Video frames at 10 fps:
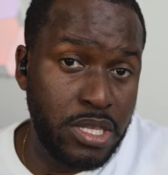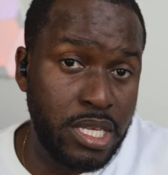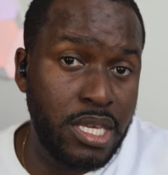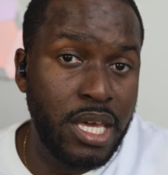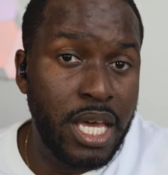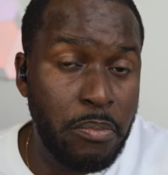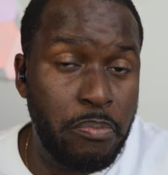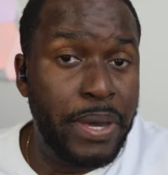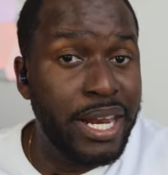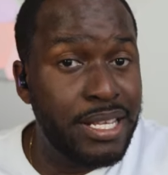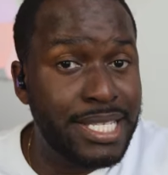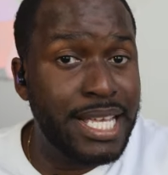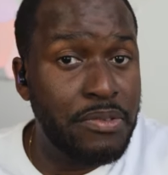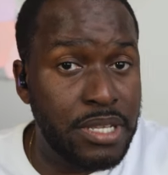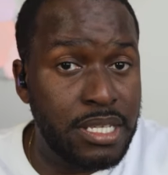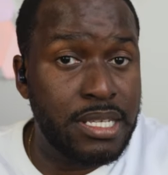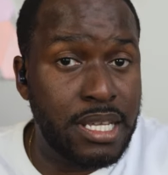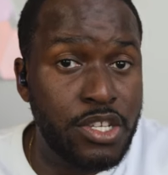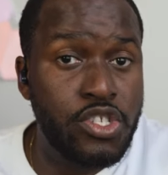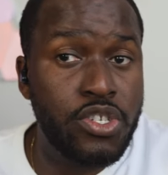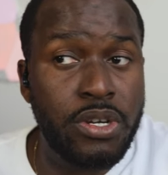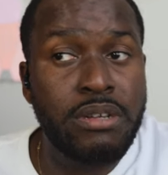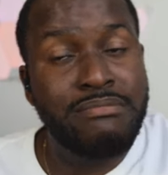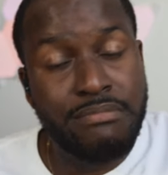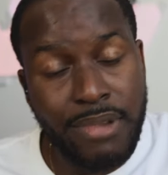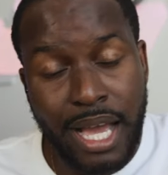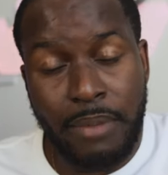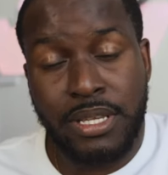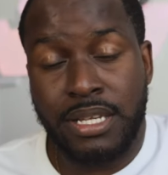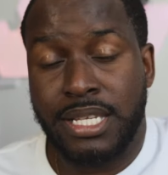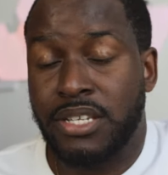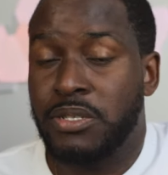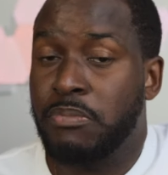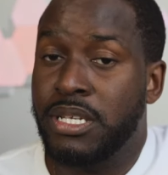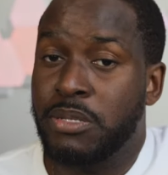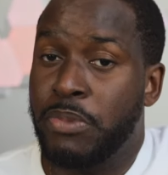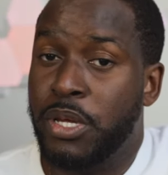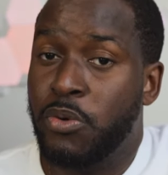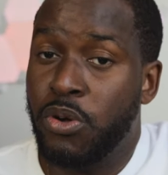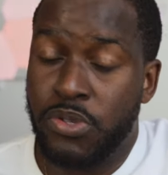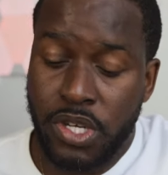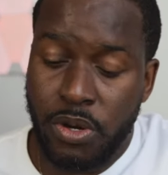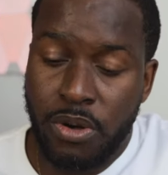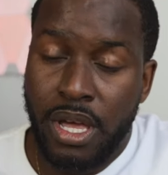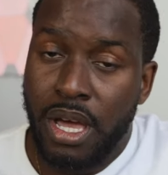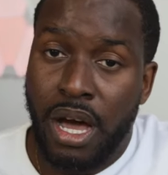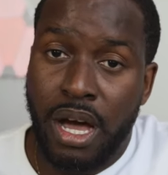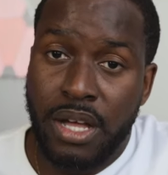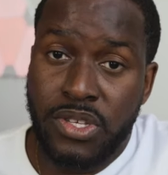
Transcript: the better sounding signature, aptX actually plays a big role. So uh,